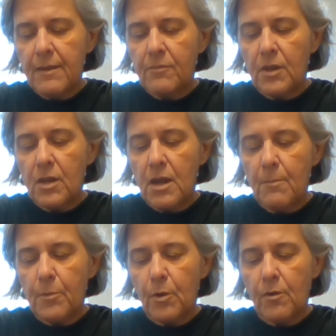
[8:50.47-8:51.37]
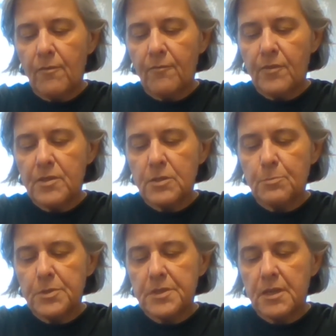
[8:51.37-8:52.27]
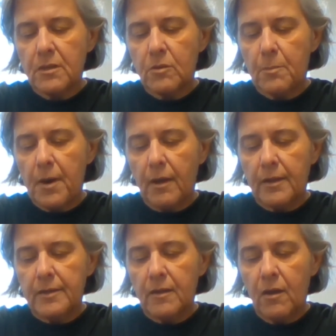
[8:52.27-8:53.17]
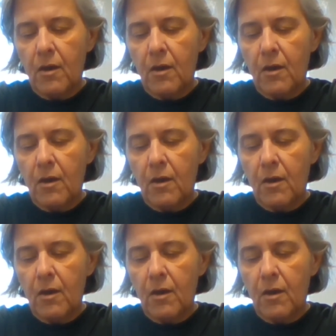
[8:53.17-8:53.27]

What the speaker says: number for this particular pollen